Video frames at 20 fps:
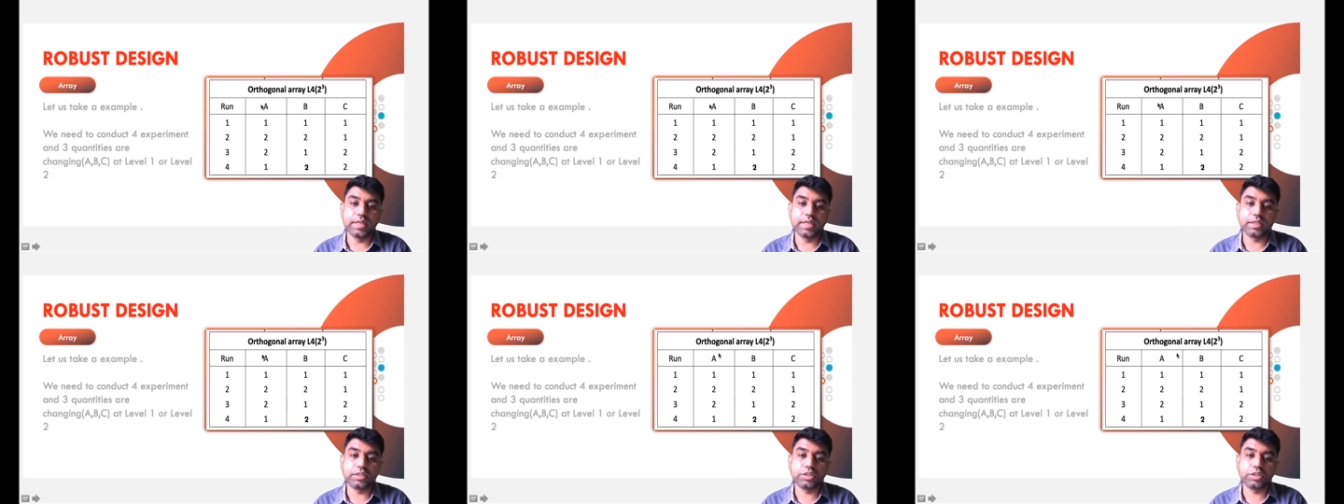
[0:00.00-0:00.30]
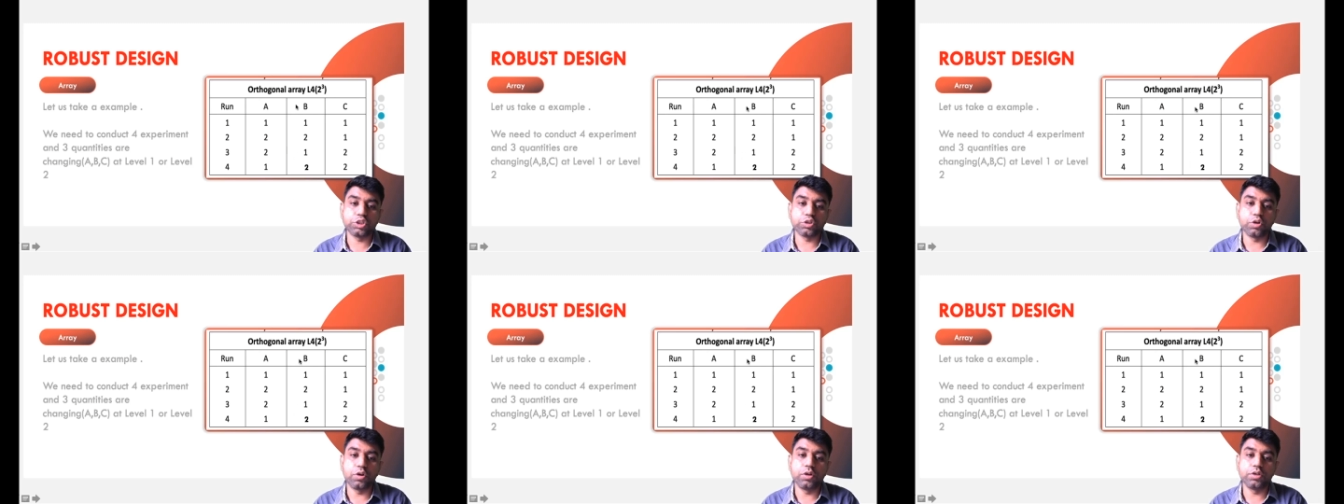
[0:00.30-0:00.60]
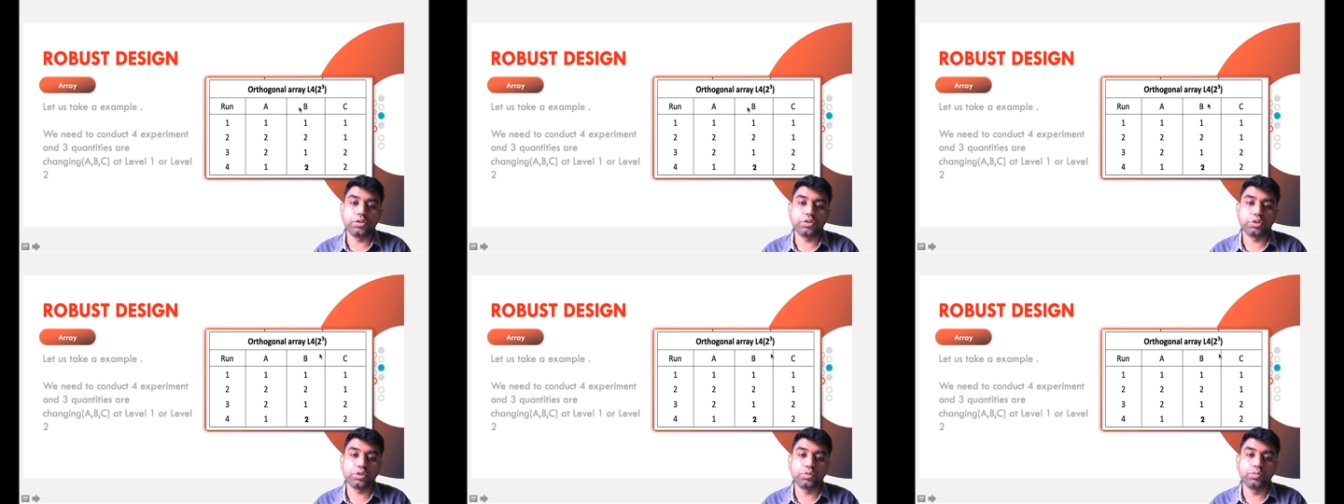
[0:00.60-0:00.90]
that is
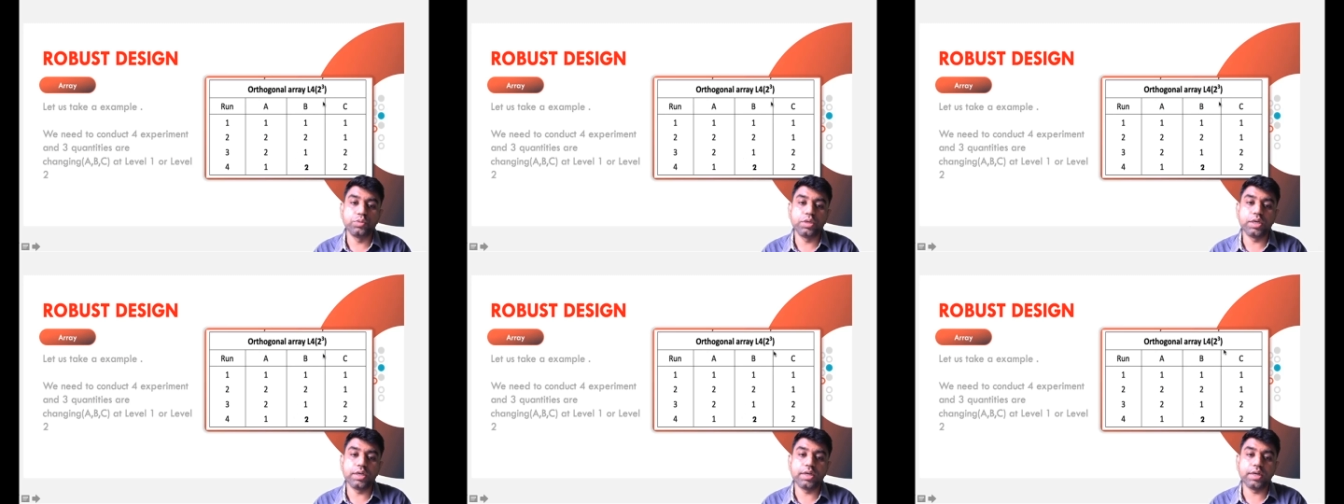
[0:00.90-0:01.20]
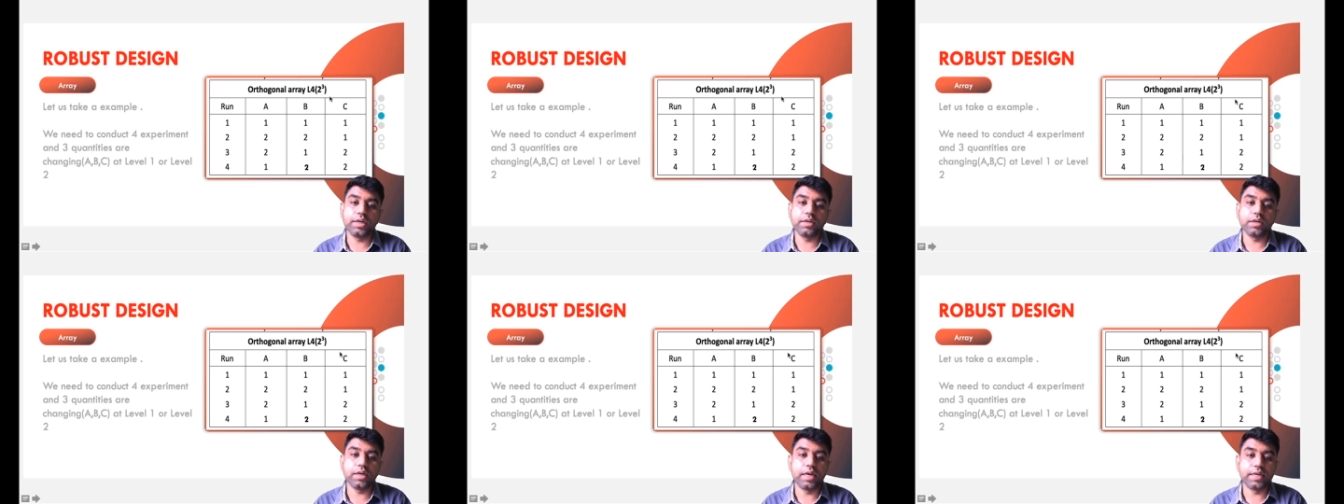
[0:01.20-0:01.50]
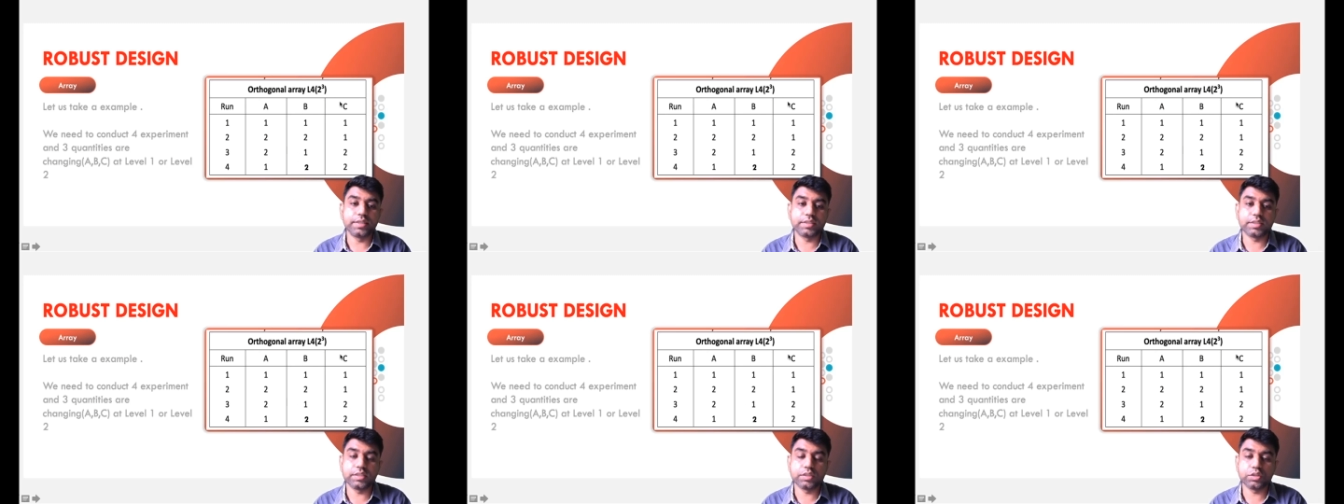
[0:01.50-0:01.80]
salt, sugar and
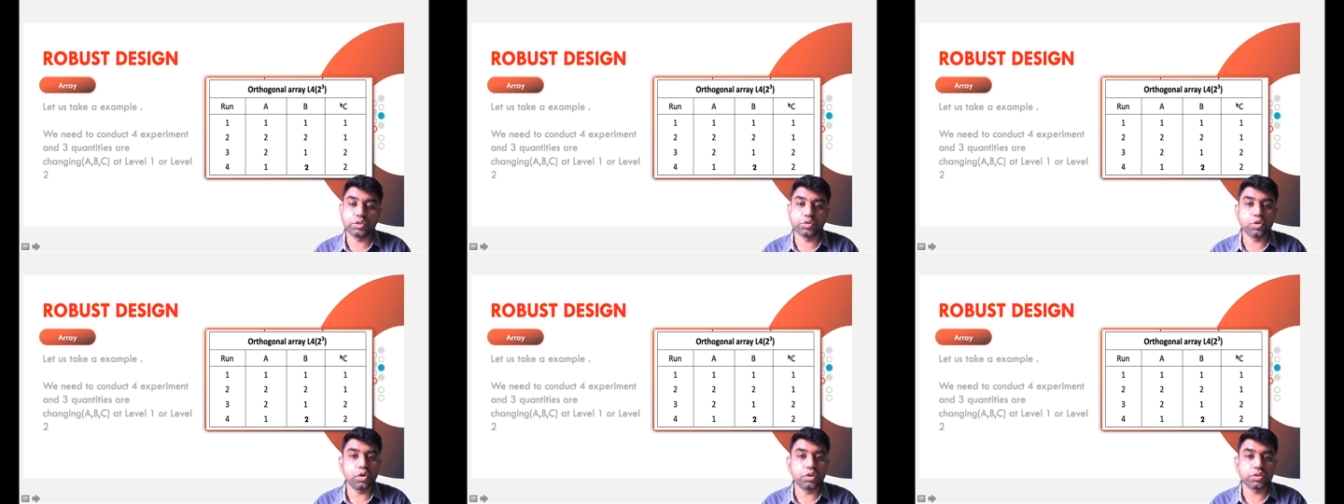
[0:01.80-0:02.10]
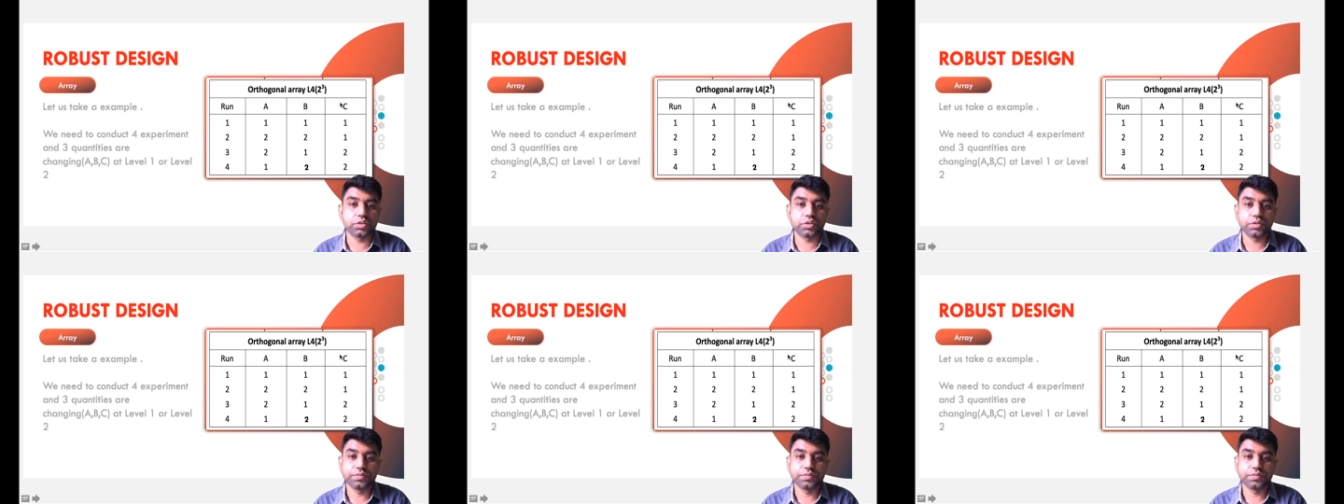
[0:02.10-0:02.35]
let's say sauce.